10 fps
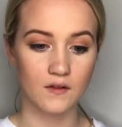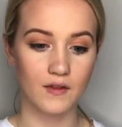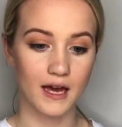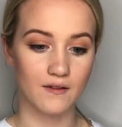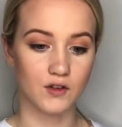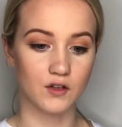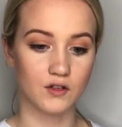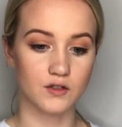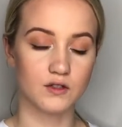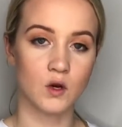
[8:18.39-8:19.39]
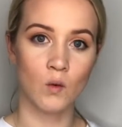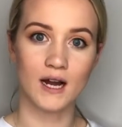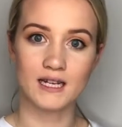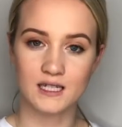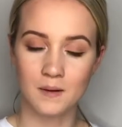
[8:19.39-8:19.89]
that if you use
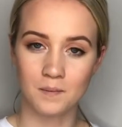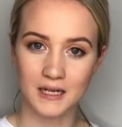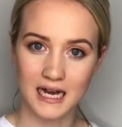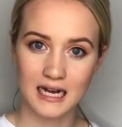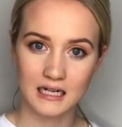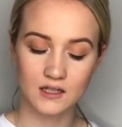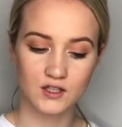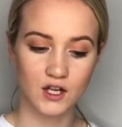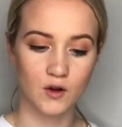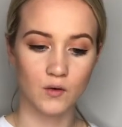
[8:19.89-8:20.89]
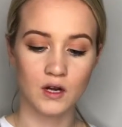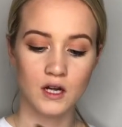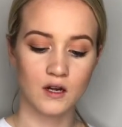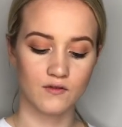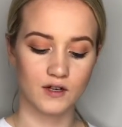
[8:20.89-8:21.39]
white and black, so
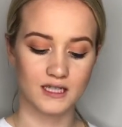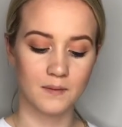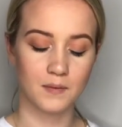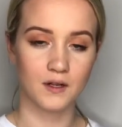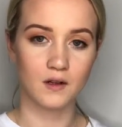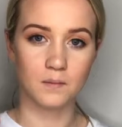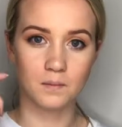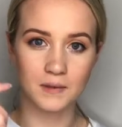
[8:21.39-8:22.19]
for example,